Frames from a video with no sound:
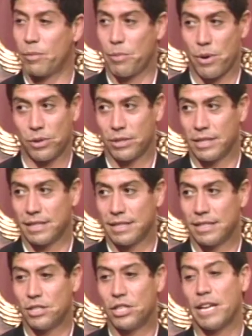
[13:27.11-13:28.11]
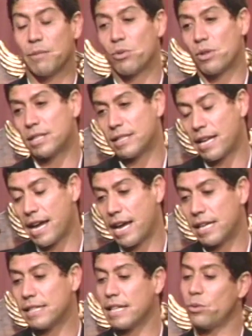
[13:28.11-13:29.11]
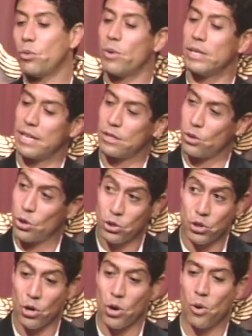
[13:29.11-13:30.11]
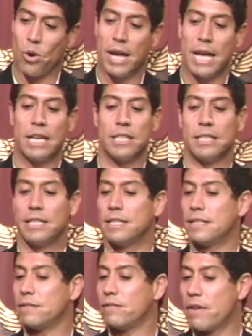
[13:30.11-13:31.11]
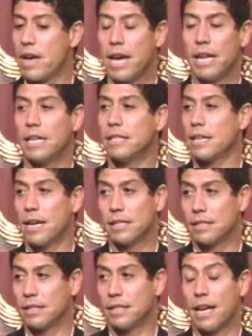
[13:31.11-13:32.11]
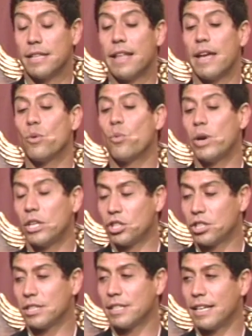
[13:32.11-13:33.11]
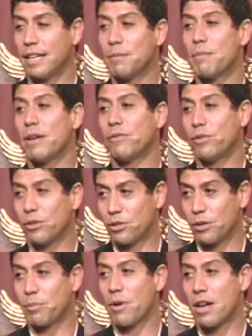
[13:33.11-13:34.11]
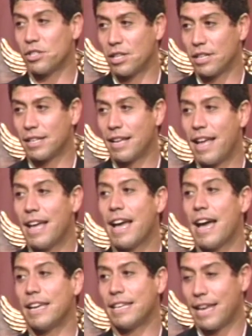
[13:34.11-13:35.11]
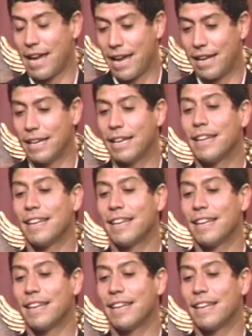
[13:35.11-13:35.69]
person. She came to the set and we went at her show. She's very talented and I wish in my future project I can